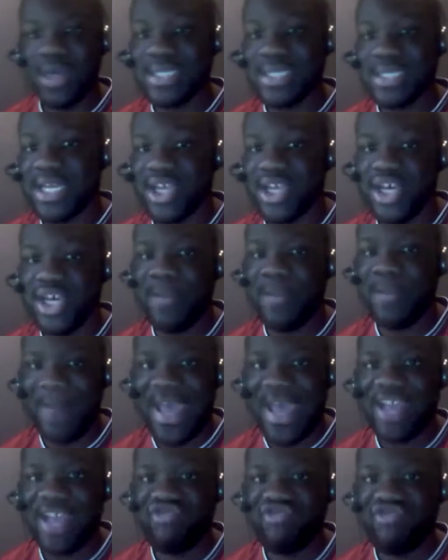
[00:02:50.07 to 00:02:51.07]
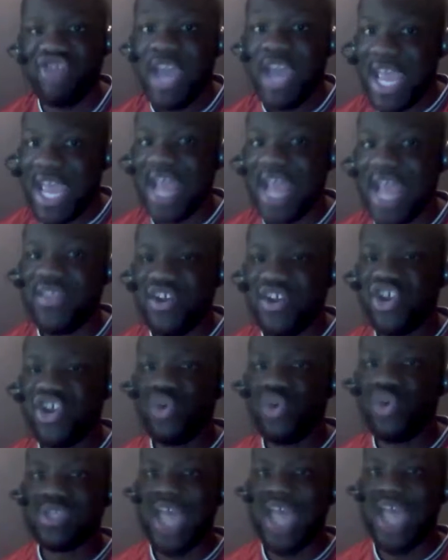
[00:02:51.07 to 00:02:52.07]
it a good match and The New
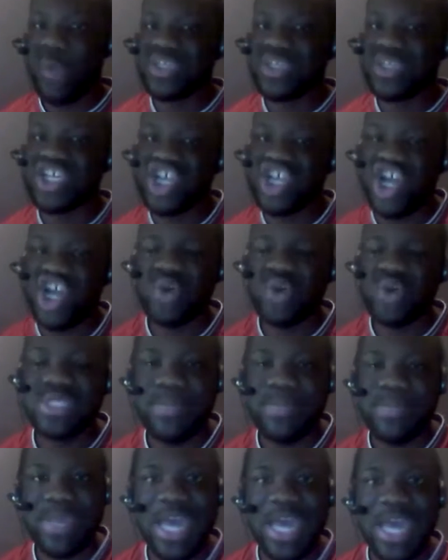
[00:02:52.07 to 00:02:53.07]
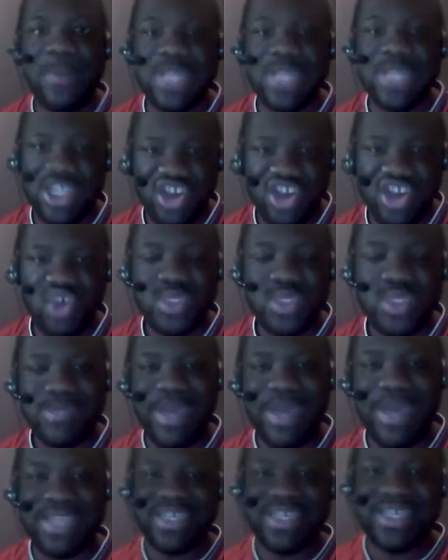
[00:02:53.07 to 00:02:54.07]
Day was close to becoming the new
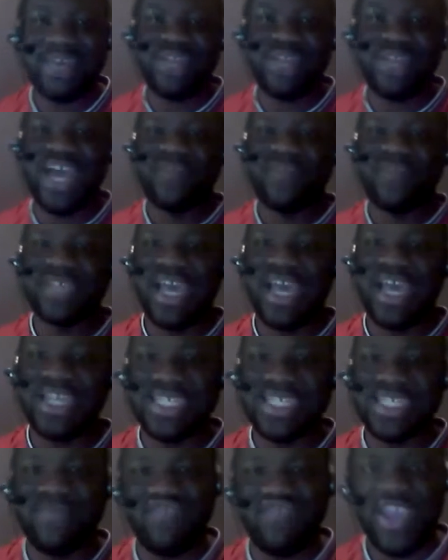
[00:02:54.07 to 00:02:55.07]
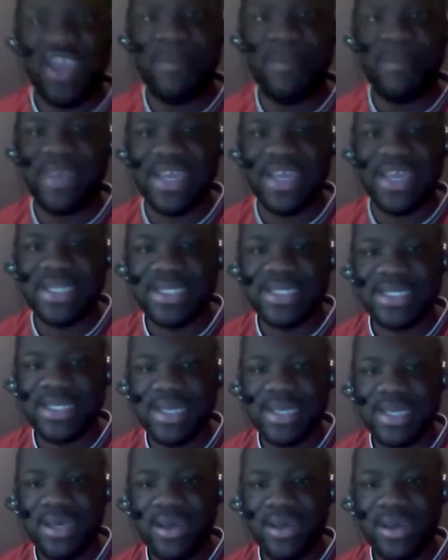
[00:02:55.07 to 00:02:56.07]
SmackDown Live Tag Team Champions,
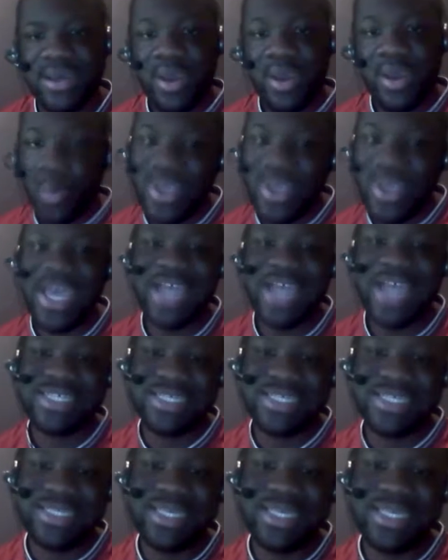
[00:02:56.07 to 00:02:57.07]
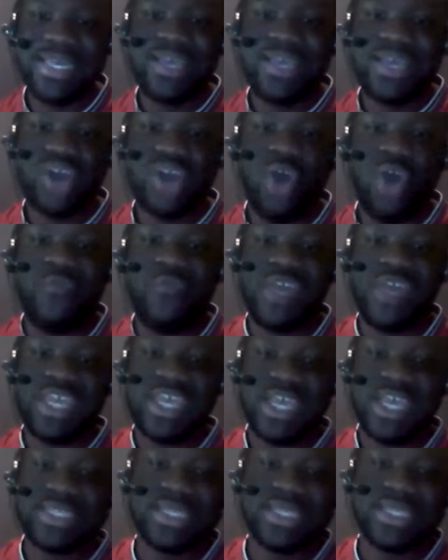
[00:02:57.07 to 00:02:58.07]
we got to see Kofi
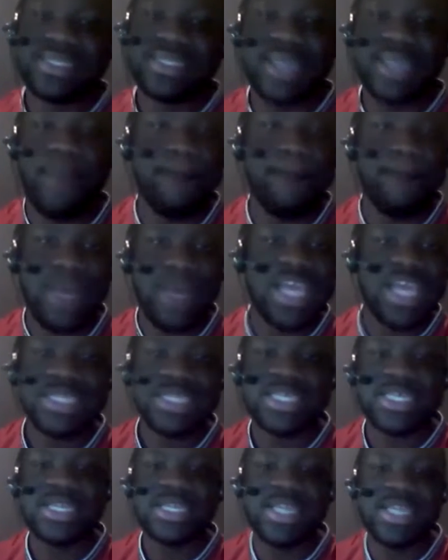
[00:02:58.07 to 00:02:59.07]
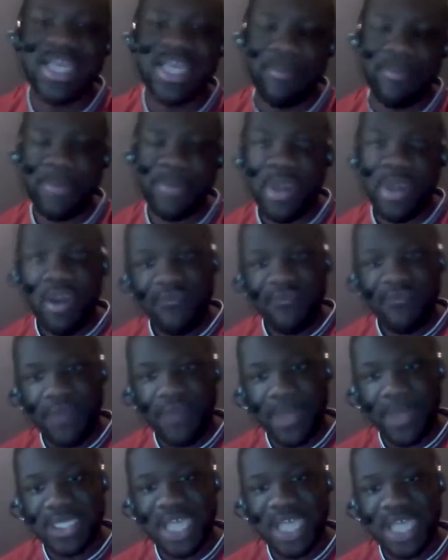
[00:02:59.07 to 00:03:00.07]
Kingston's amazing leap from
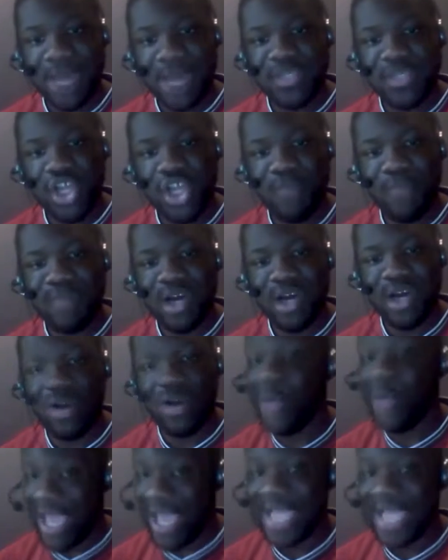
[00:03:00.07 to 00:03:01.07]
the top turnbuckle and